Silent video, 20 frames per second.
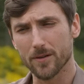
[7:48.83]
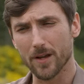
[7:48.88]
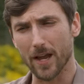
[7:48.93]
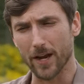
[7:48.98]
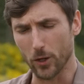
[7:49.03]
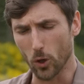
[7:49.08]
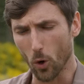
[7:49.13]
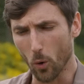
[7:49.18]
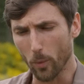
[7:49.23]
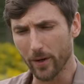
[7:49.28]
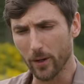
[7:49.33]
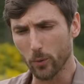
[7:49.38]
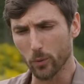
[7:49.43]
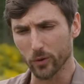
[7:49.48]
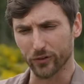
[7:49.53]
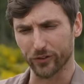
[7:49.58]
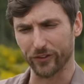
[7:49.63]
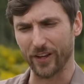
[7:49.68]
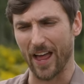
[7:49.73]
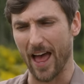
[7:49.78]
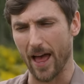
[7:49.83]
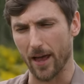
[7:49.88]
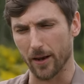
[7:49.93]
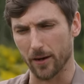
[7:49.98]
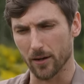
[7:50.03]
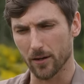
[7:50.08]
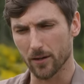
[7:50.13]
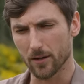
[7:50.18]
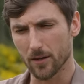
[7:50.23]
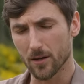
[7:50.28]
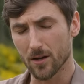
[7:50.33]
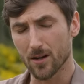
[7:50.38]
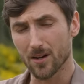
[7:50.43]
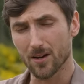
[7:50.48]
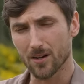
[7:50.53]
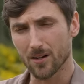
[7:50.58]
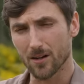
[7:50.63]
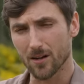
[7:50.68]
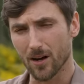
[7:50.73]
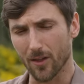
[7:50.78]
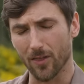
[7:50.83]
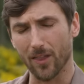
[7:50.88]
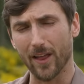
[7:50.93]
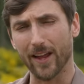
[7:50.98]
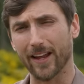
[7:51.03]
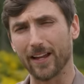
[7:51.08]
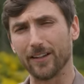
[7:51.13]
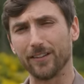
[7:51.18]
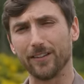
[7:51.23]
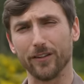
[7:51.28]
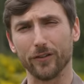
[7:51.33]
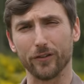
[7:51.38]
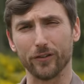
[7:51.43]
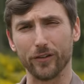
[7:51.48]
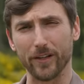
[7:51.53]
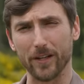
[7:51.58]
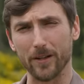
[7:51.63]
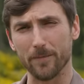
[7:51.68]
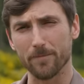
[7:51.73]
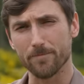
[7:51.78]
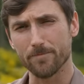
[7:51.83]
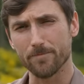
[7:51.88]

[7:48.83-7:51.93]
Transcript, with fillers: and nobody was sad, unlike NTC.